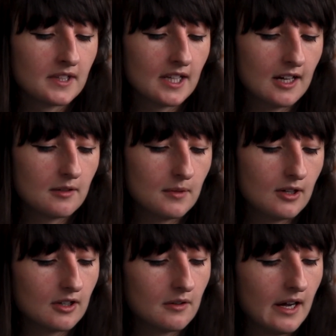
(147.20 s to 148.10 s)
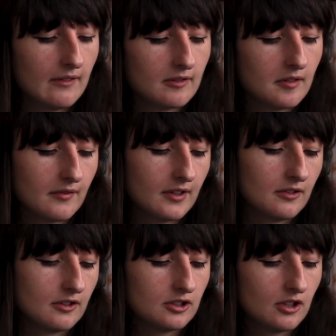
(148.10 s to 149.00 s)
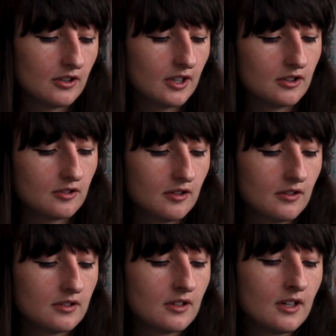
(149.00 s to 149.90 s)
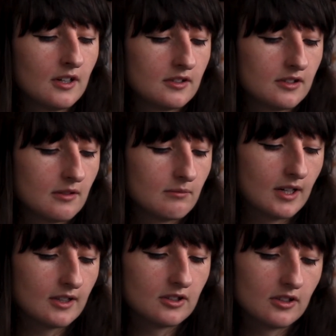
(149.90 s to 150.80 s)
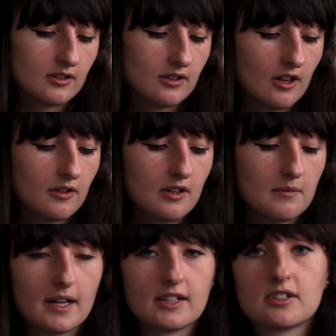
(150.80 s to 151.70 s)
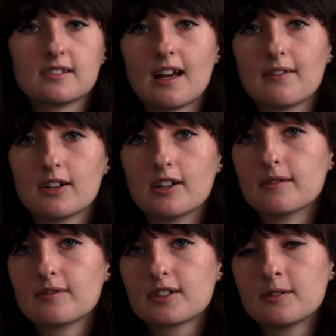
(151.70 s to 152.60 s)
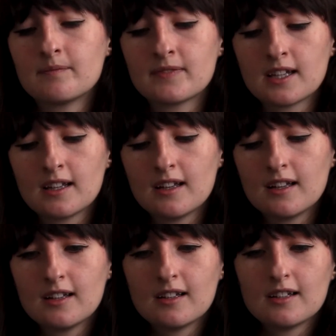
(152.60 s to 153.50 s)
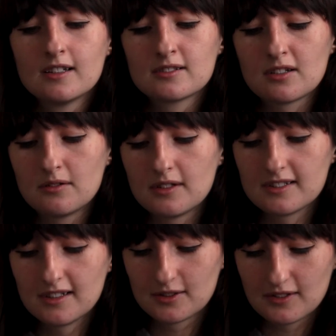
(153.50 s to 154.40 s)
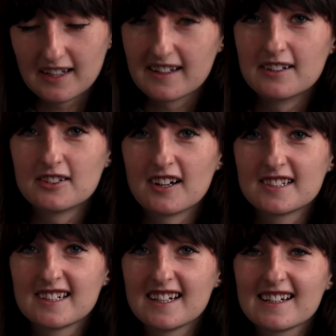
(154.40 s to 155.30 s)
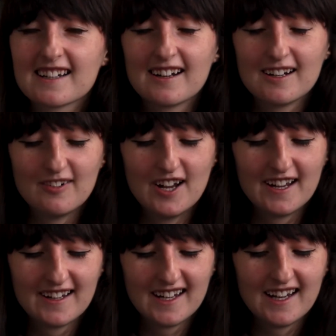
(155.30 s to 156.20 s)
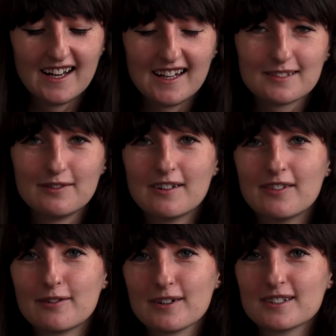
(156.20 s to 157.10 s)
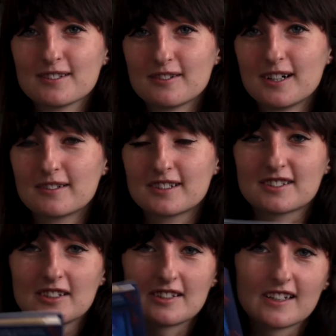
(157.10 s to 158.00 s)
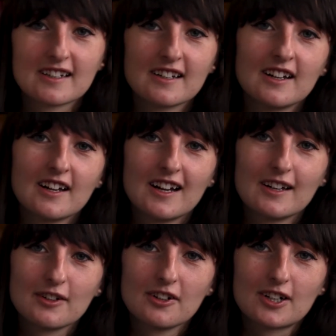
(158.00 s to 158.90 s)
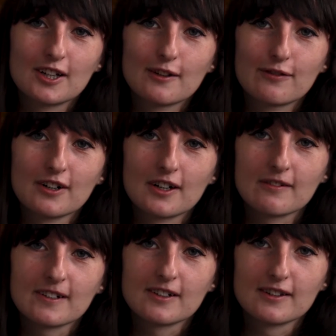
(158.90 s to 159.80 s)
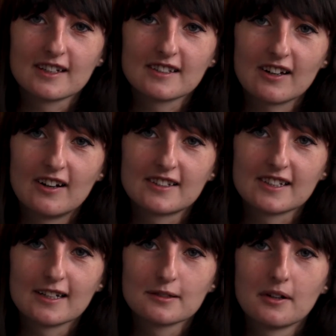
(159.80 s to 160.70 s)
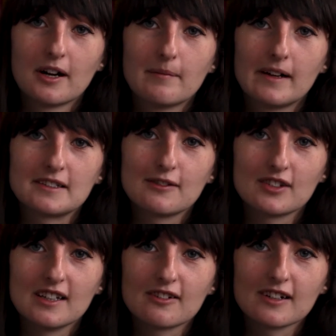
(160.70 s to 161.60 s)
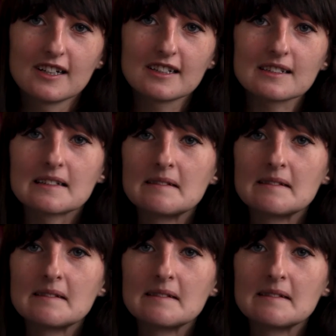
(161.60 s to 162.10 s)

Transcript: Can Margot ever reveal the shocking truth to the only man she's ever loved? So this sounds really interesting. As me and my friends at work were discussing, if you look at the front cover, I don't think it's hard to guess what her massive secret is.